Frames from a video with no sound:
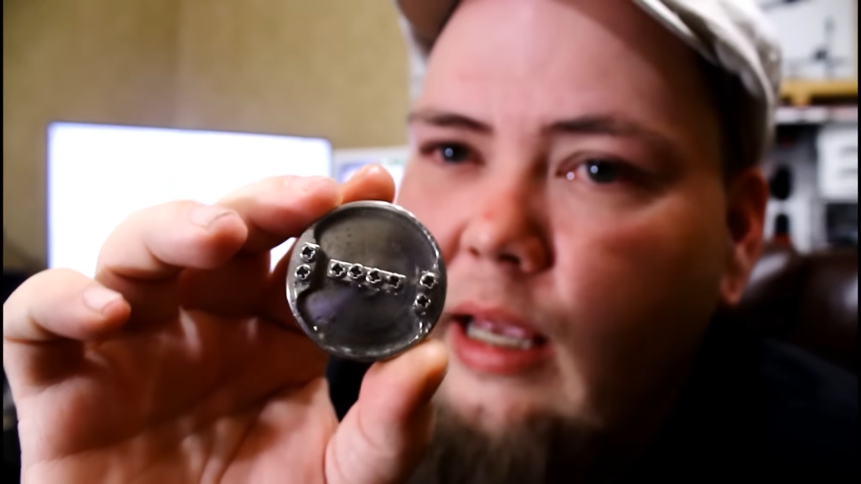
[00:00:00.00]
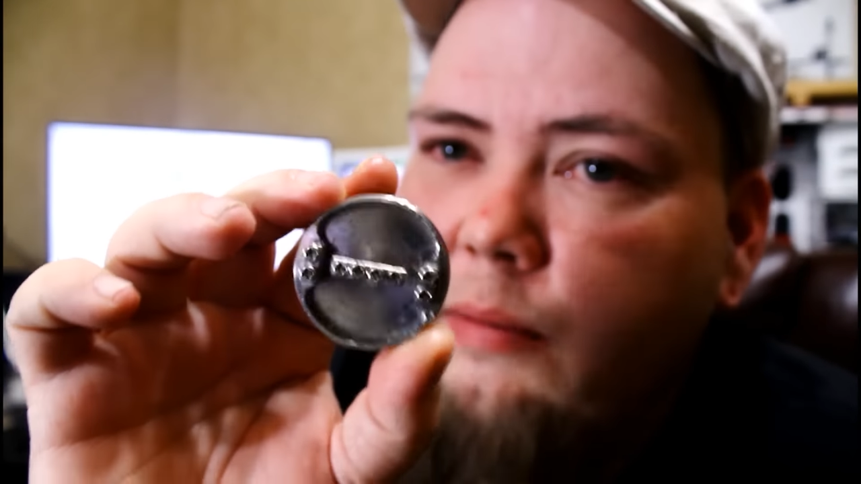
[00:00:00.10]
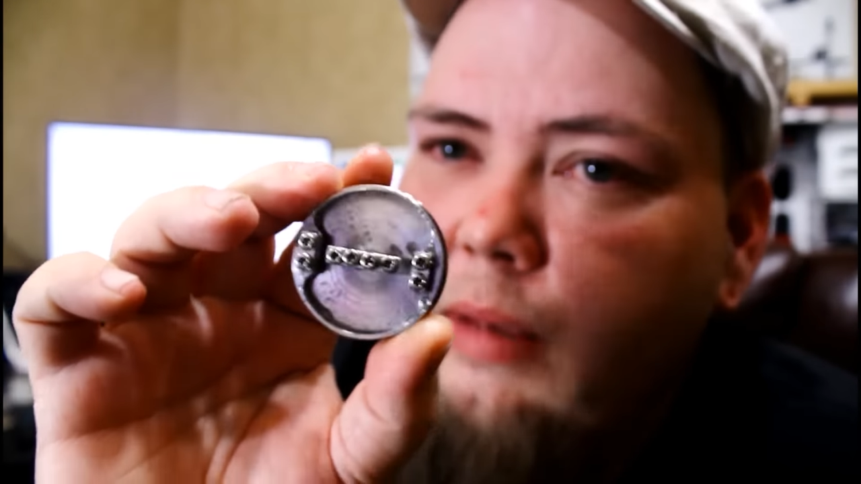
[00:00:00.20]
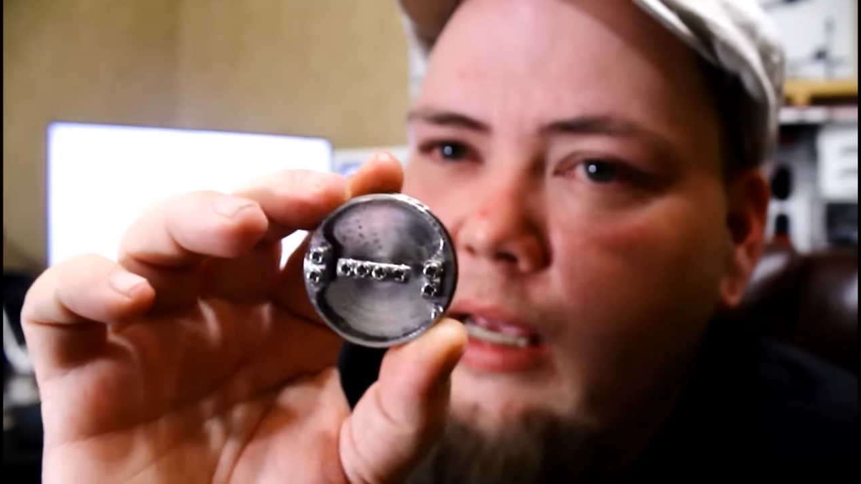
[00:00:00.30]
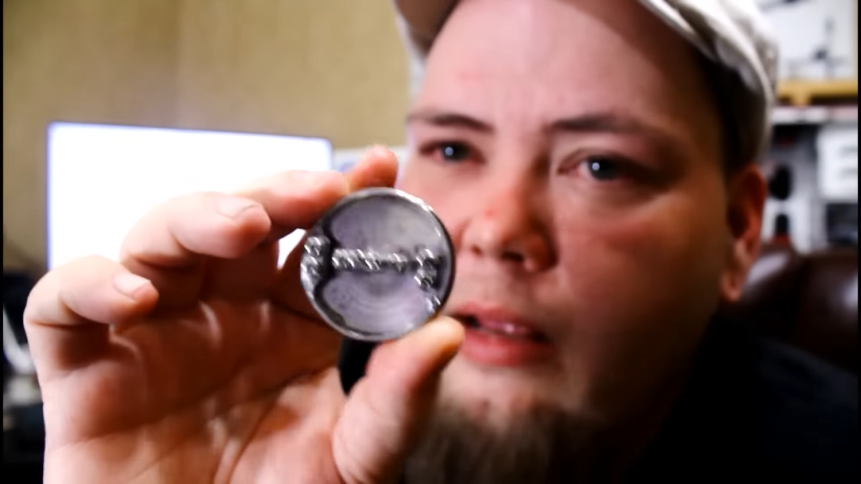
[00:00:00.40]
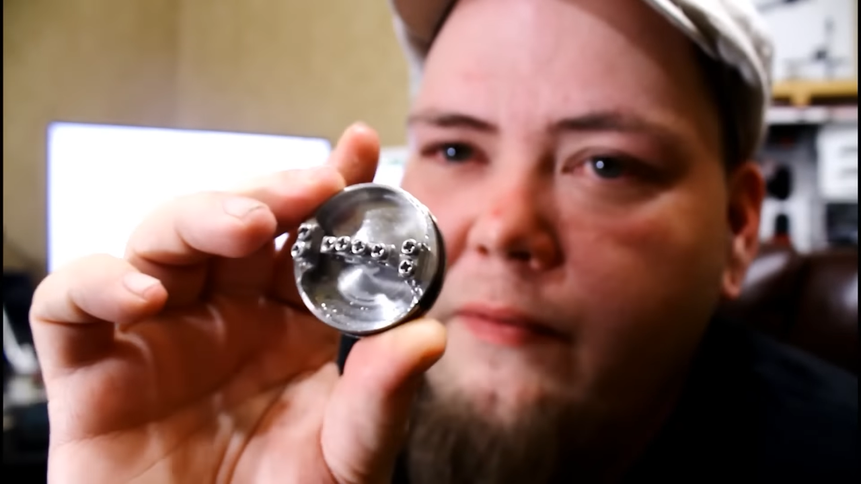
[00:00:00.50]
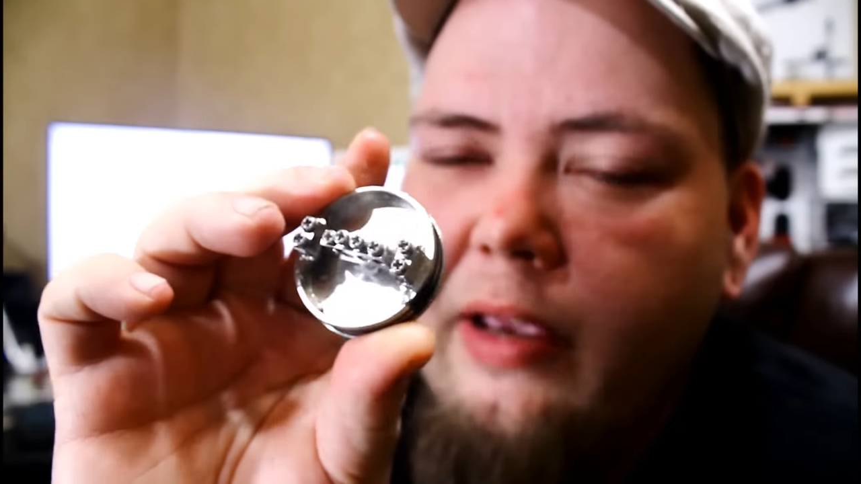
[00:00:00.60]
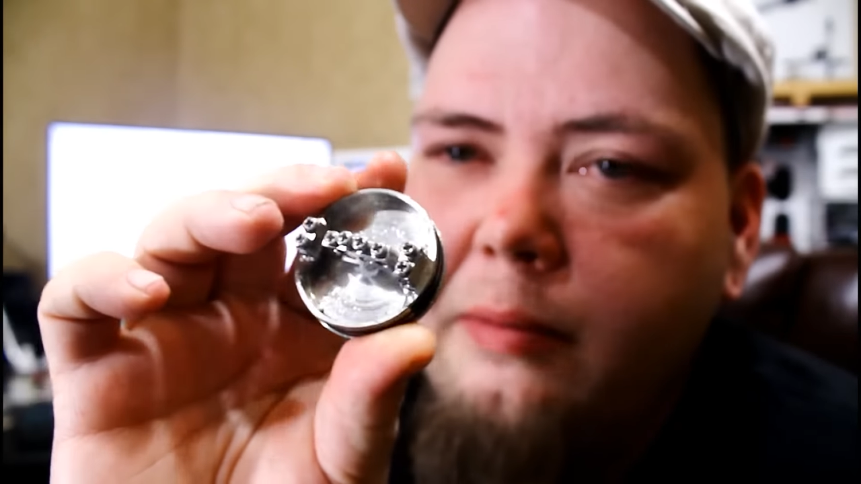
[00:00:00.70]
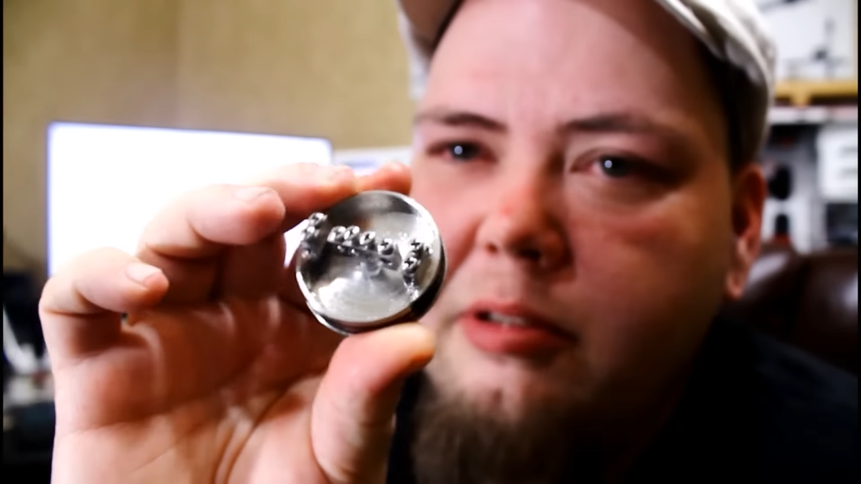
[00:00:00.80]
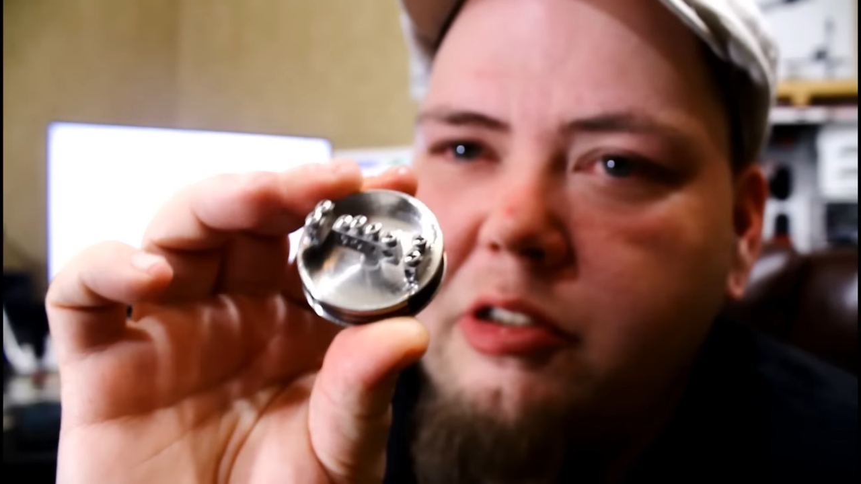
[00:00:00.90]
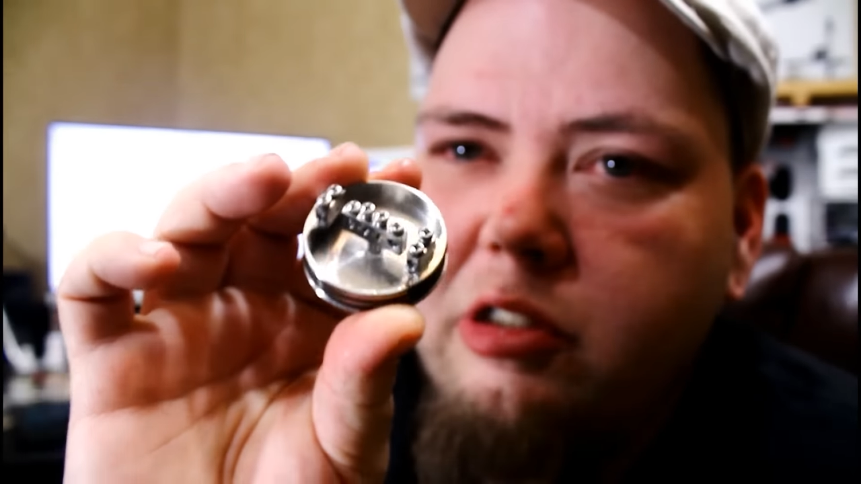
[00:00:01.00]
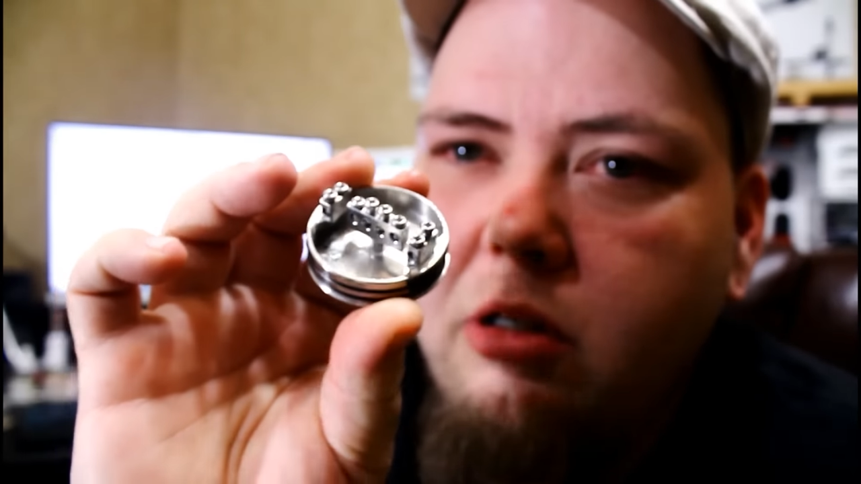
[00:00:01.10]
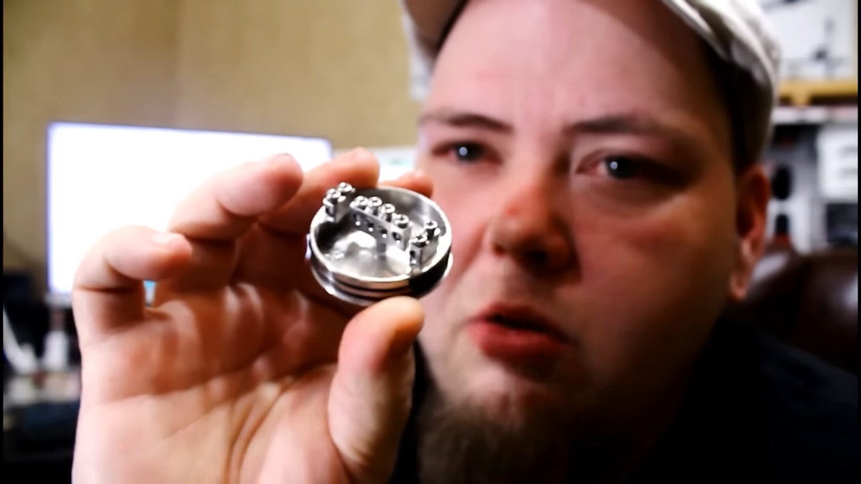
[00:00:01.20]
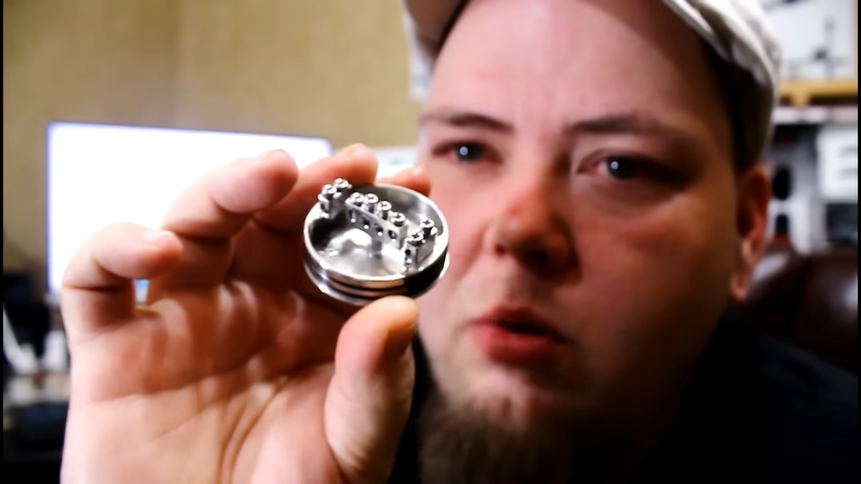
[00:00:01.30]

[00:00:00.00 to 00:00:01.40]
And man, it vaped so